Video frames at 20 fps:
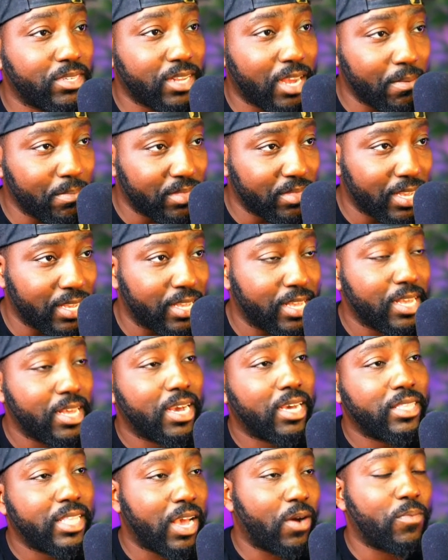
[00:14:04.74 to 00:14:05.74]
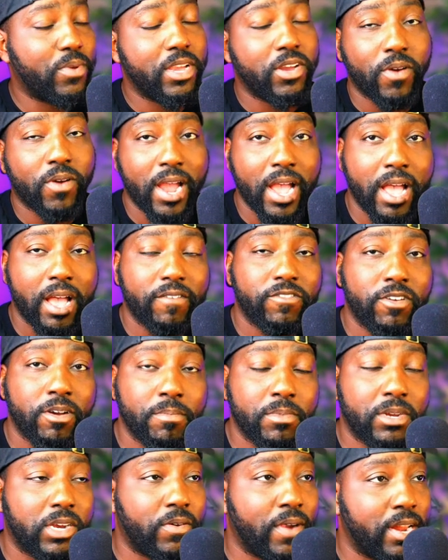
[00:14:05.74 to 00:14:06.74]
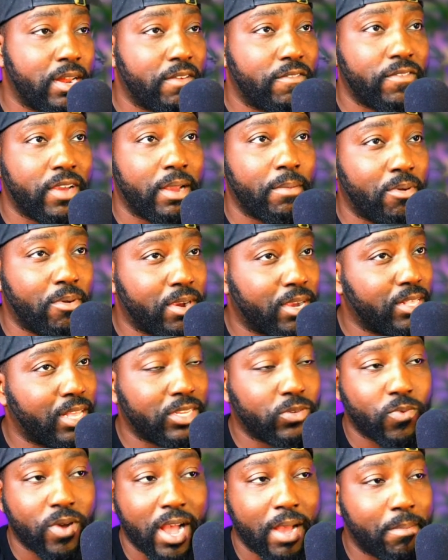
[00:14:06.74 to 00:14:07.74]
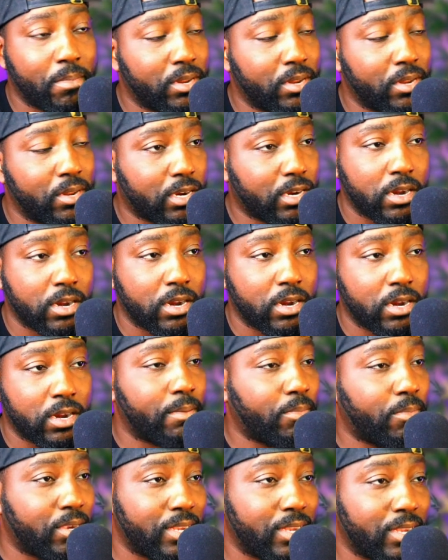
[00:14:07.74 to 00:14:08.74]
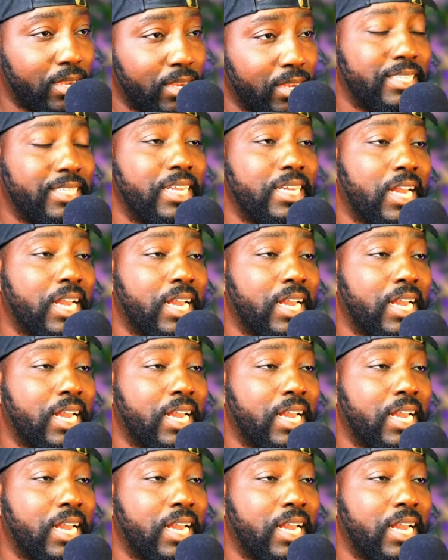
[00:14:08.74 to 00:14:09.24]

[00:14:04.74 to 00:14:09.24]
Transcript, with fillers: something that we grab from Creative Fabrica. That's why I believe Creative Fabrica is the